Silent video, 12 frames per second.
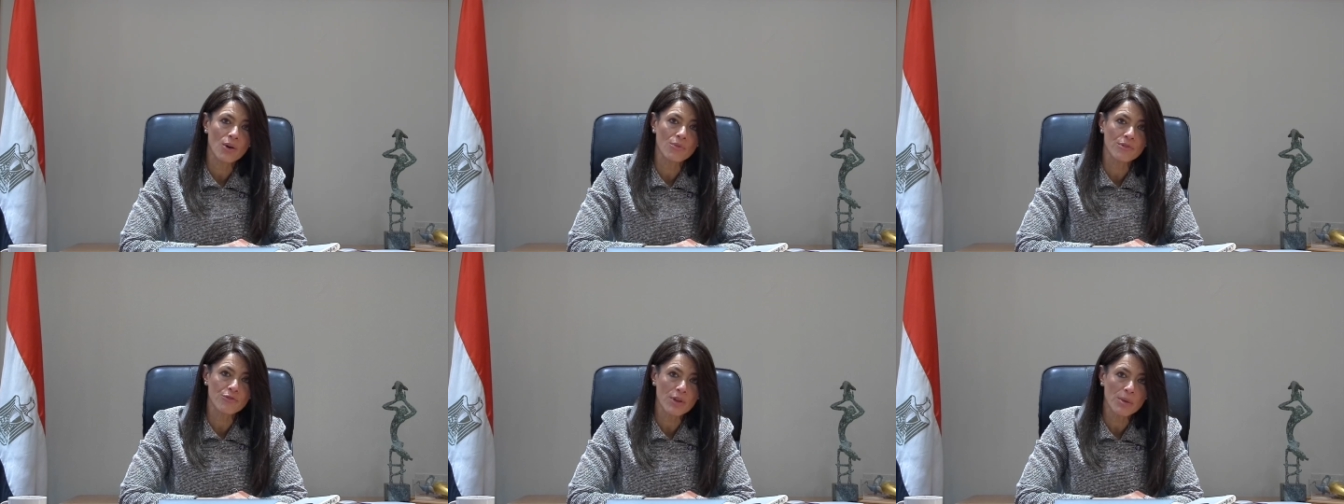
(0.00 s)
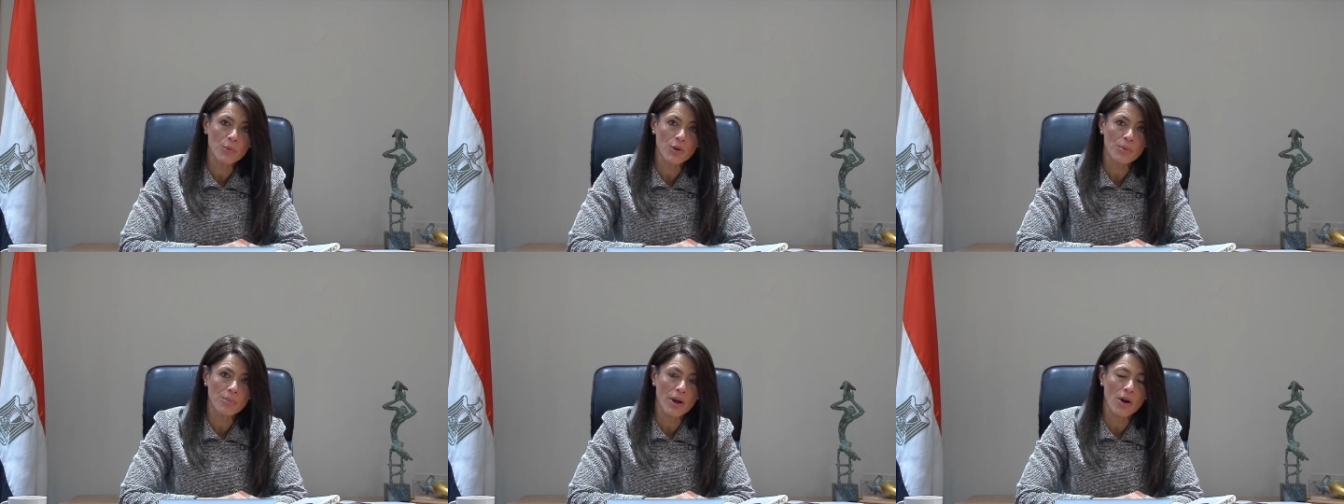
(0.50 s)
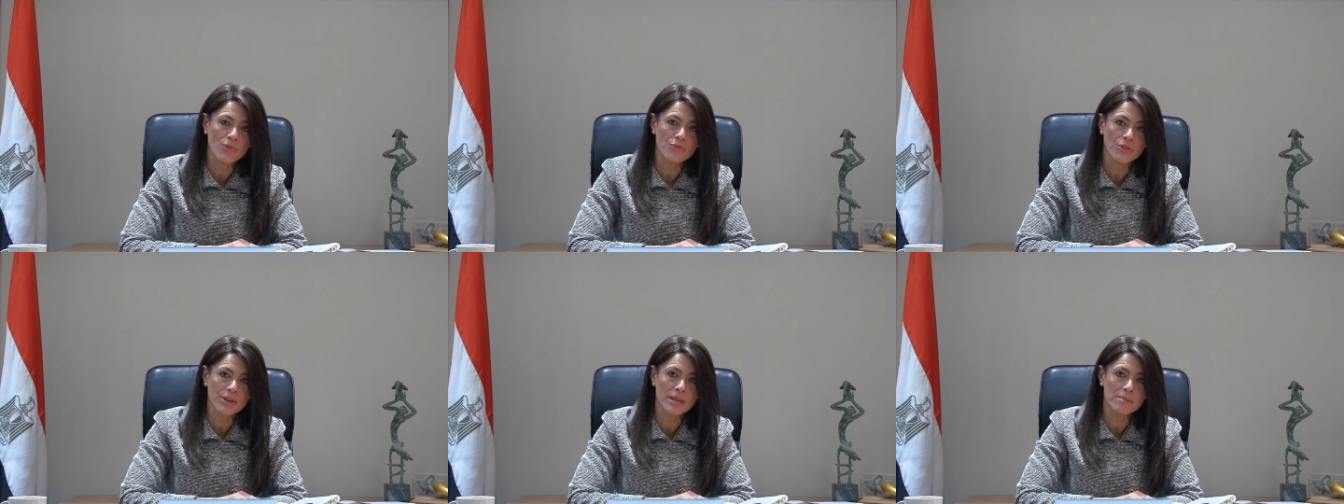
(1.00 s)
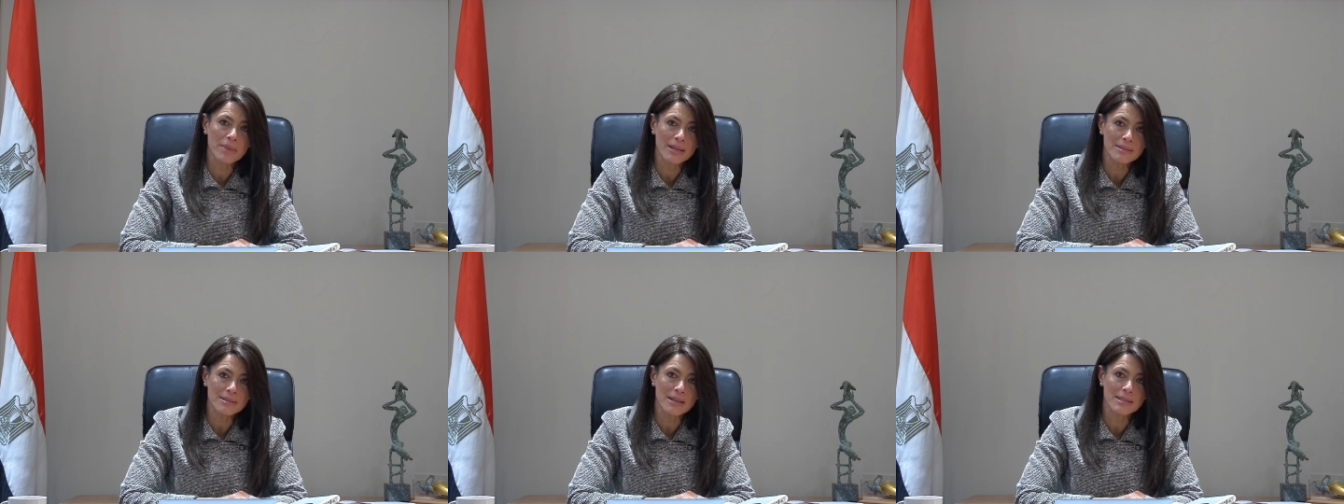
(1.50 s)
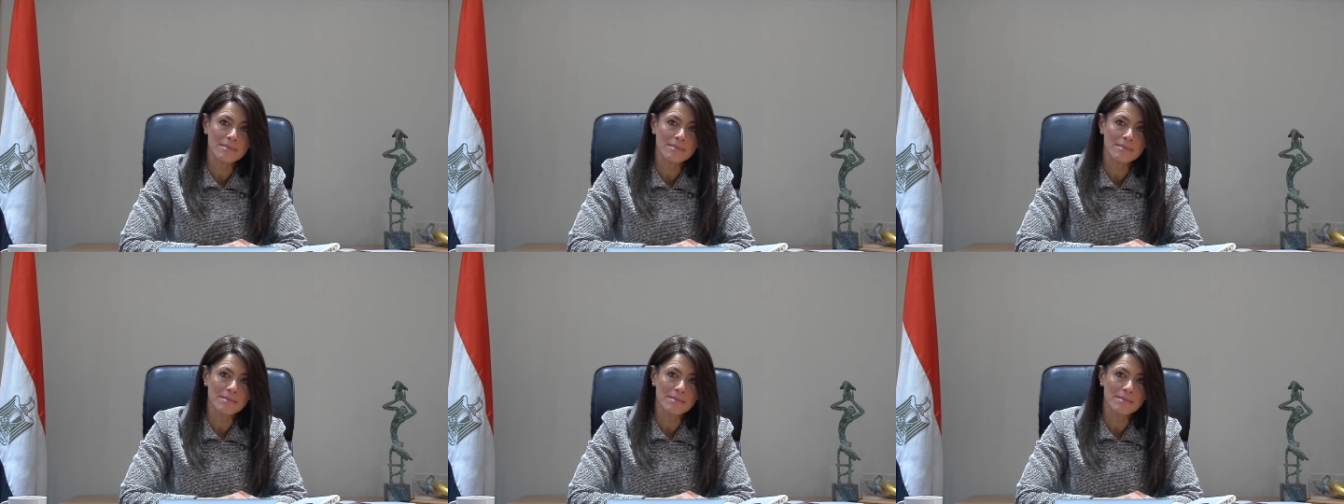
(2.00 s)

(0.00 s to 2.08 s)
of the framework by offering immense and